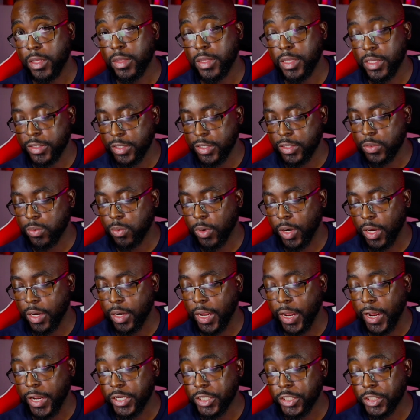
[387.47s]
This is when
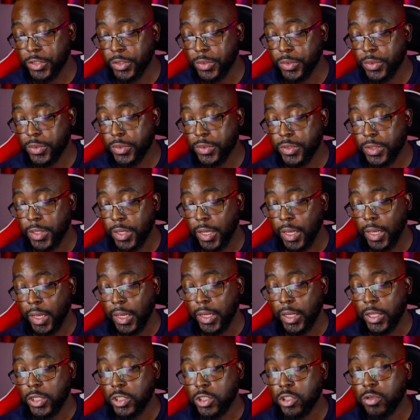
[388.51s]
I choose
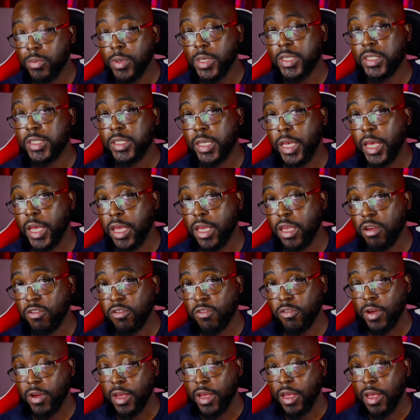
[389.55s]
to be
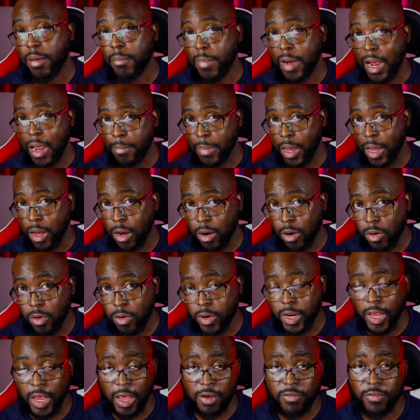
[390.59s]
saved by my
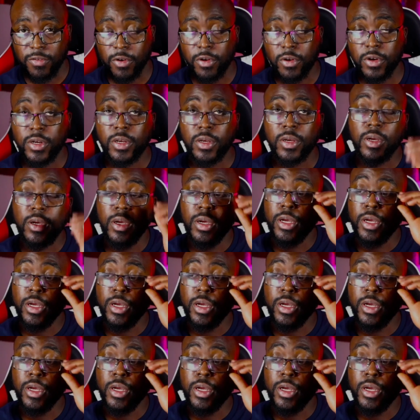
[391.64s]
own effort,